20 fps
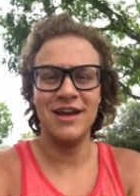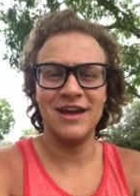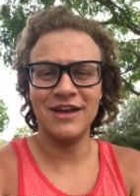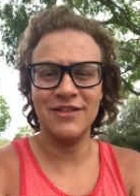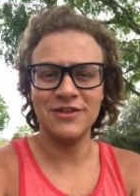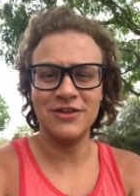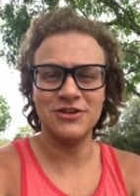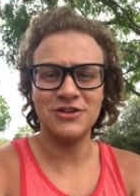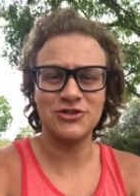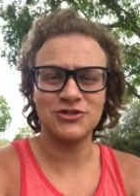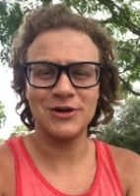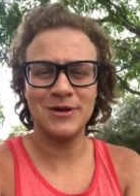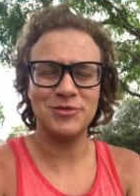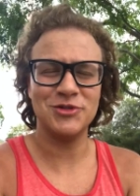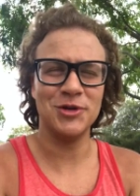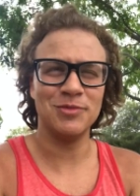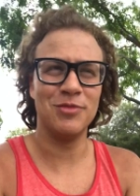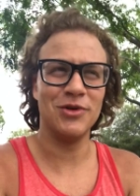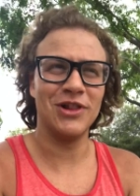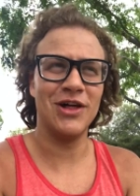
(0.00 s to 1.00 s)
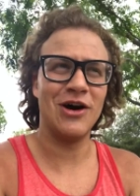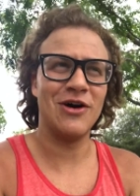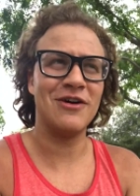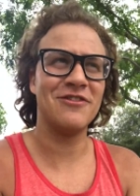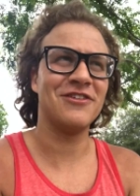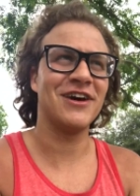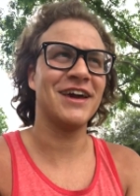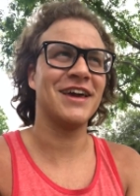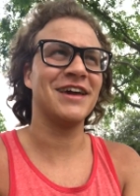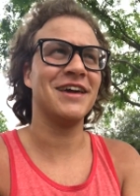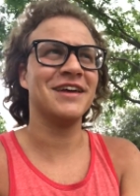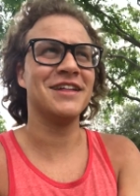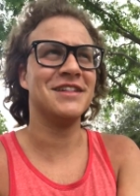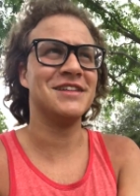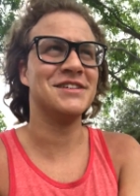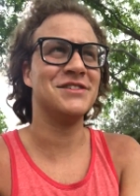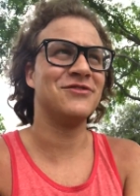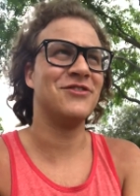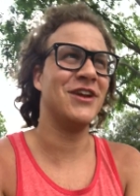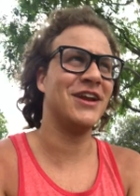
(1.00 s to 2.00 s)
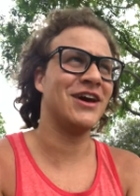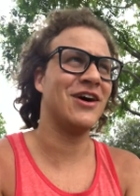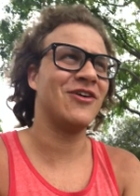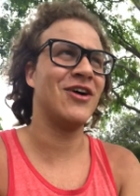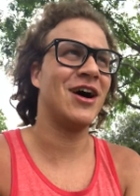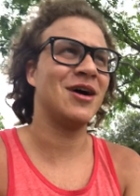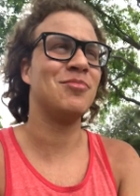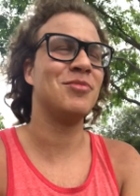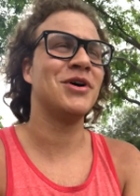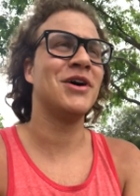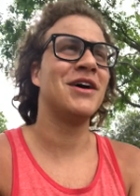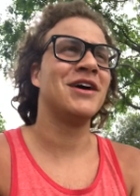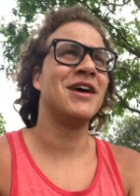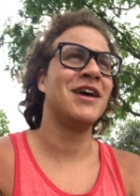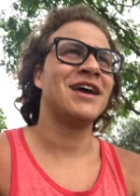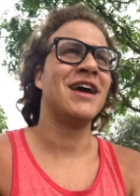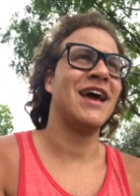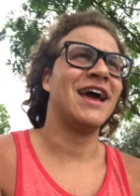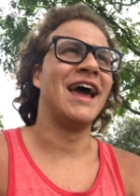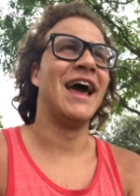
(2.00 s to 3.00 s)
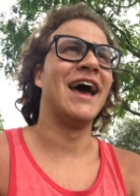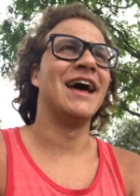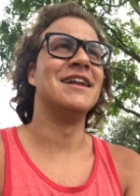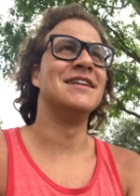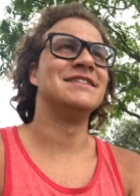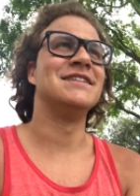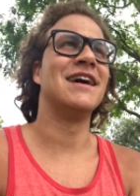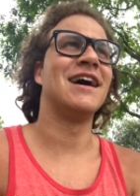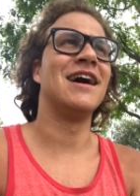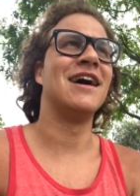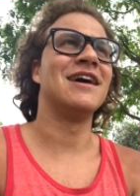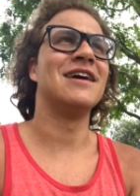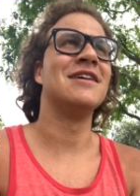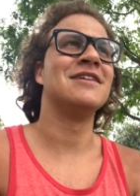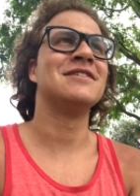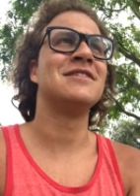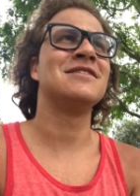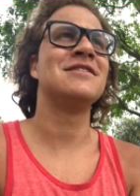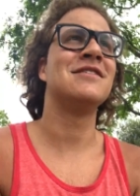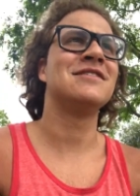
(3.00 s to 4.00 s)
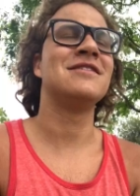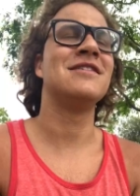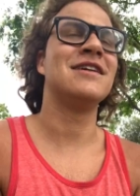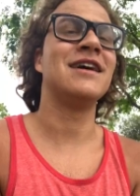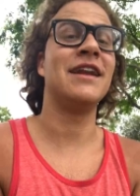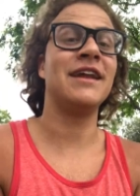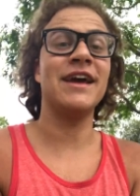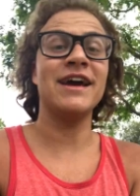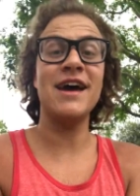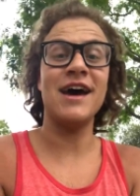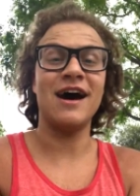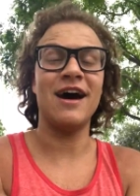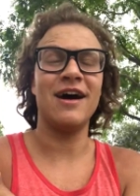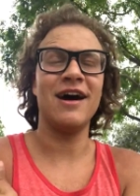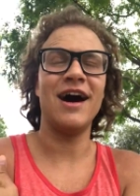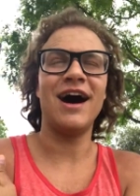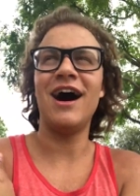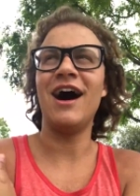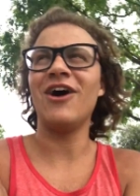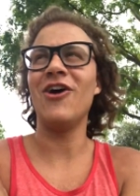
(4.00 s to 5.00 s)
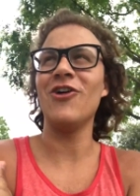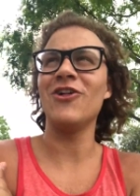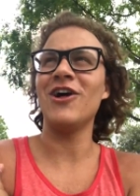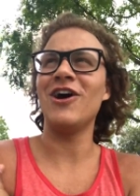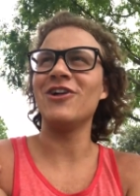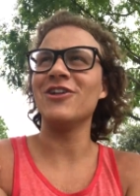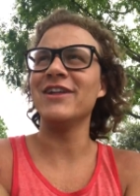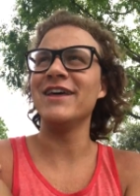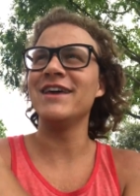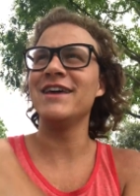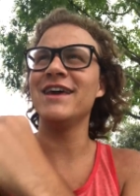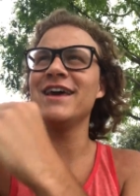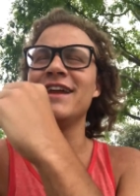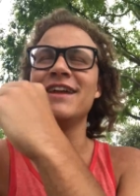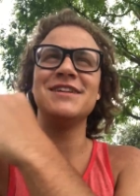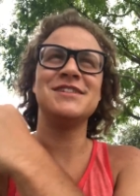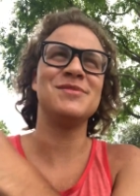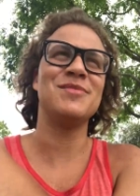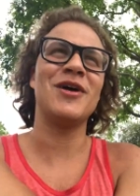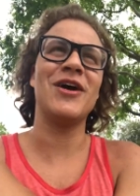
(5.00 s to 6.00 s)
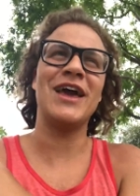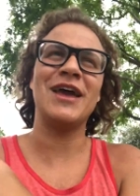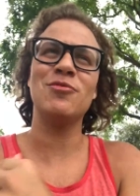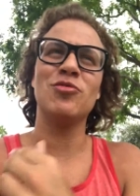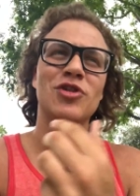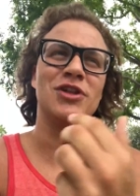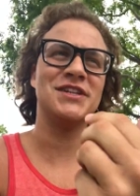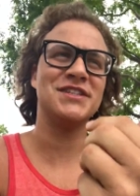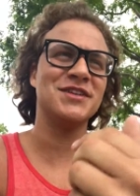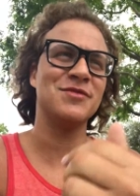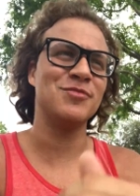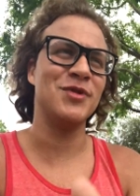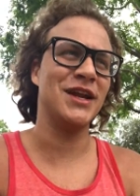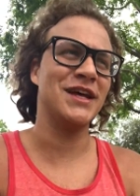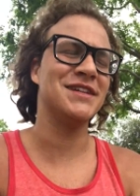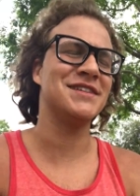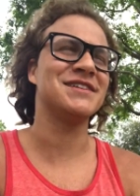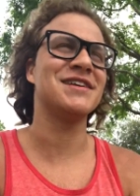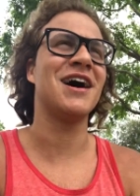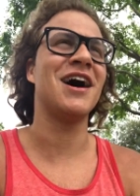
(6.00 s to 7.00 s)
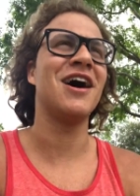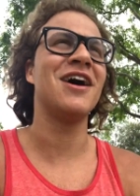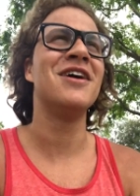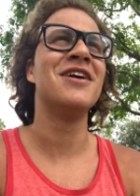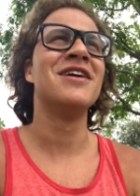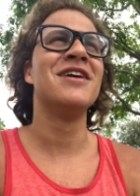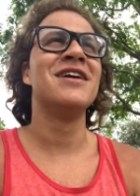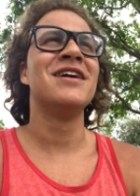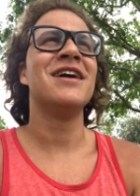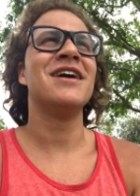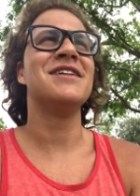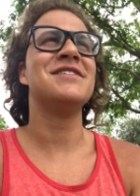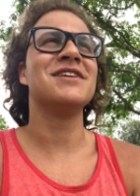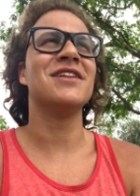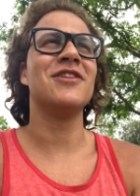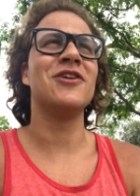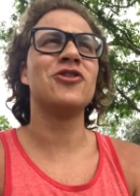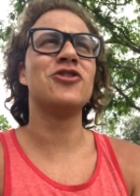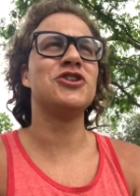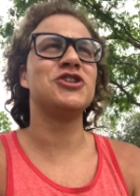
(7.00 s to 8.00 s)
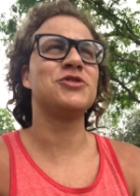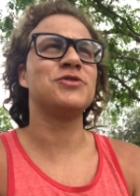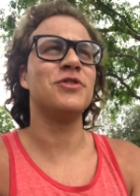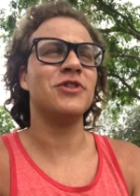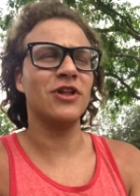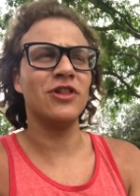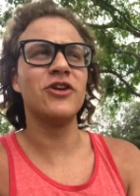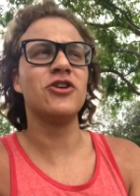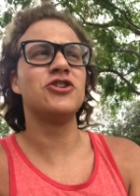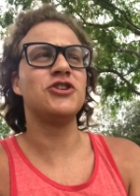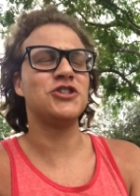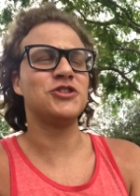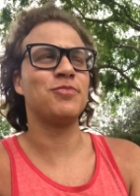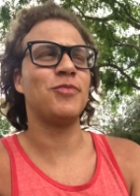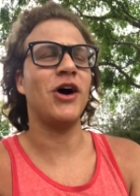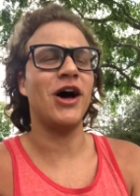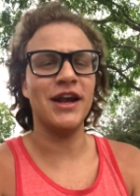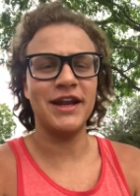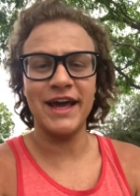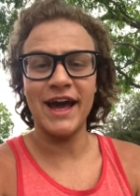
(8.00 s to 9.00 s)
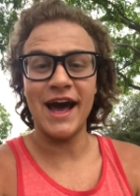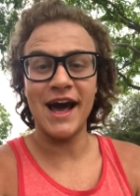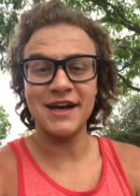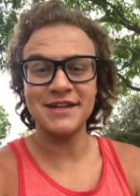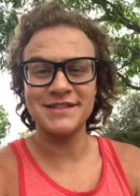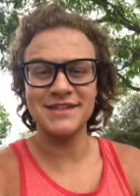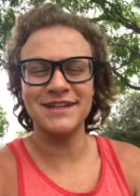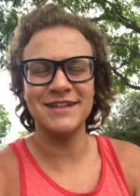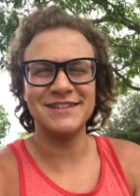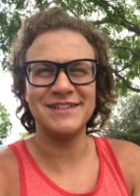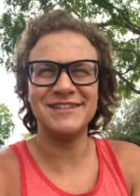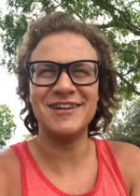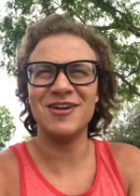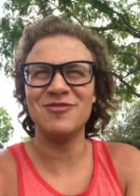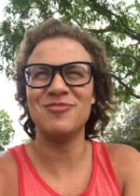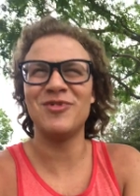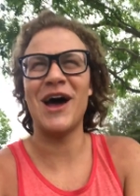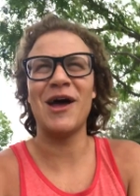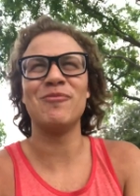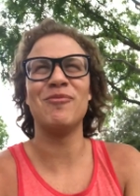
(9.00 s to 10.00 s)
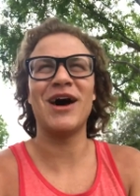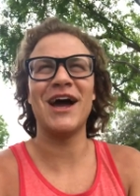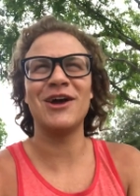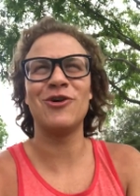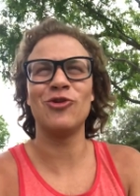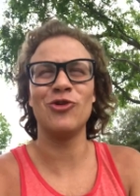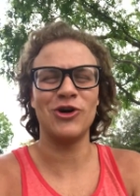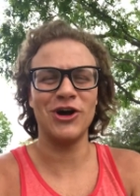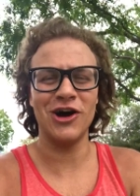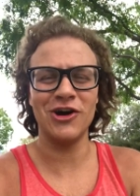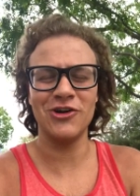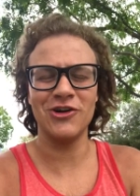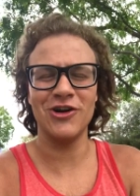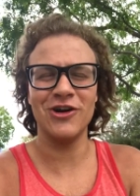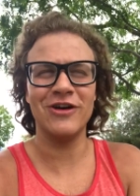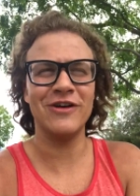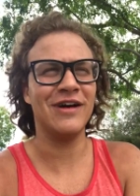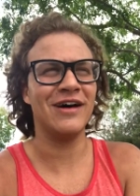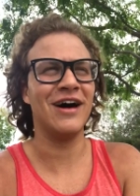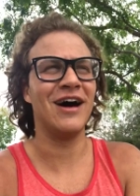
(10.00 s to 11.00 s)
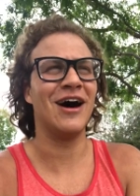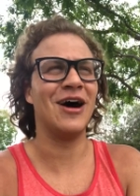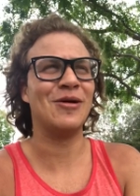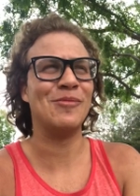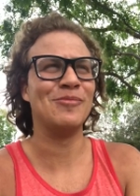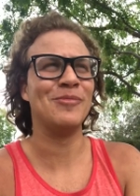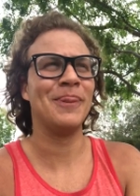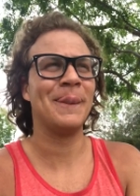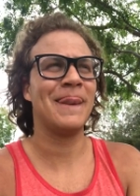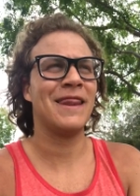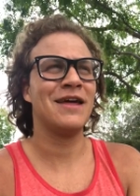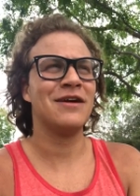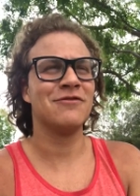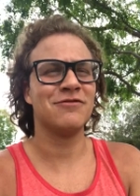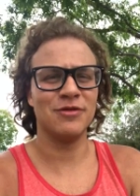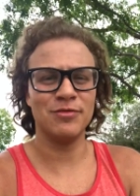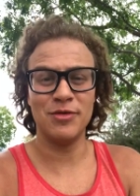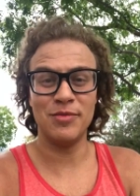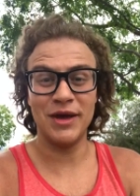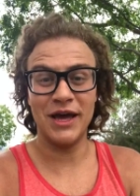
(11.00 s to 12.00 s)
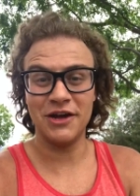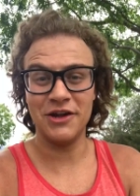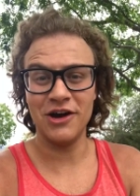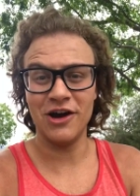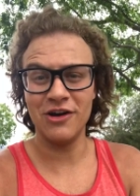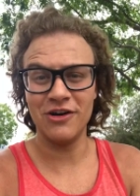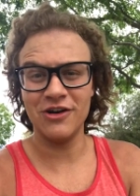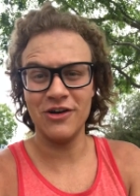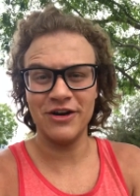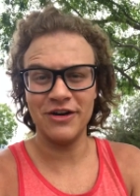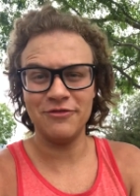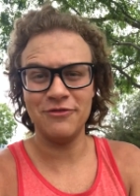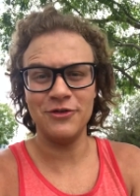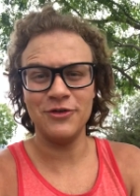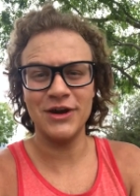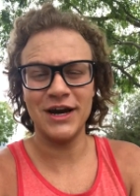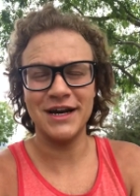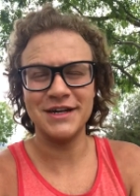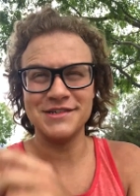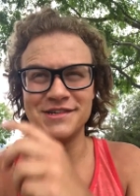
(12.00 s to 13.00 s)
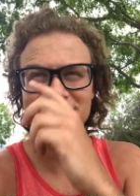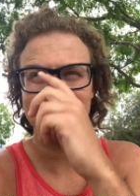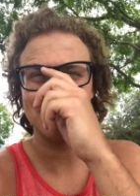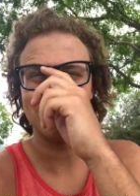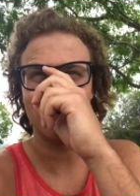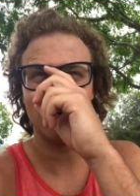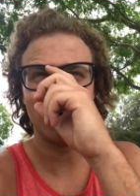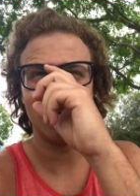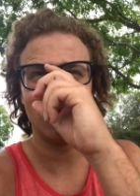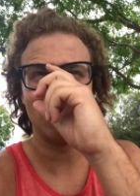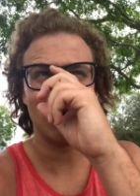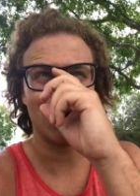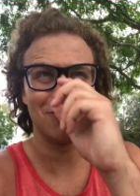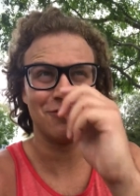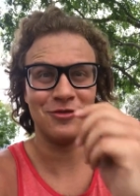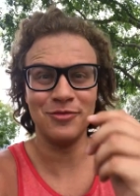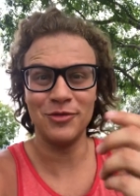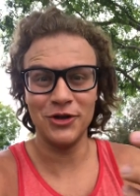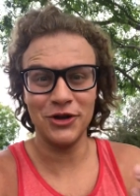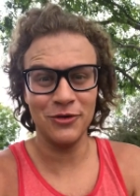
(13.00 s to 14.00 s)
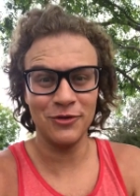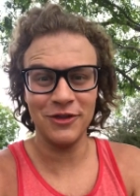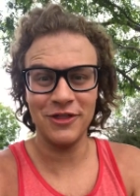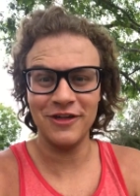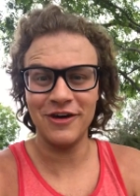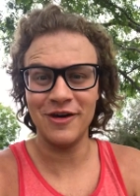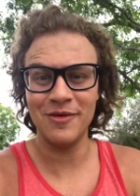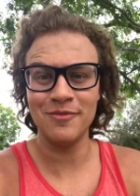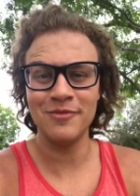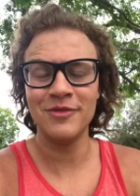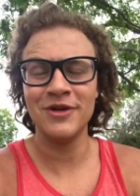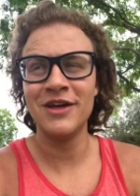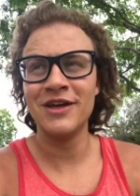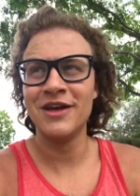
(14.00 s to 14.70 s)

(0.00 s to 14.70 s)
in the description below if I can get this video up. And yeah, I'll link it, and it's about ableism, and it's the Liturgist Podcast, and it's done by Michael Gungor from the band Gungor, if you guys are familiar with them.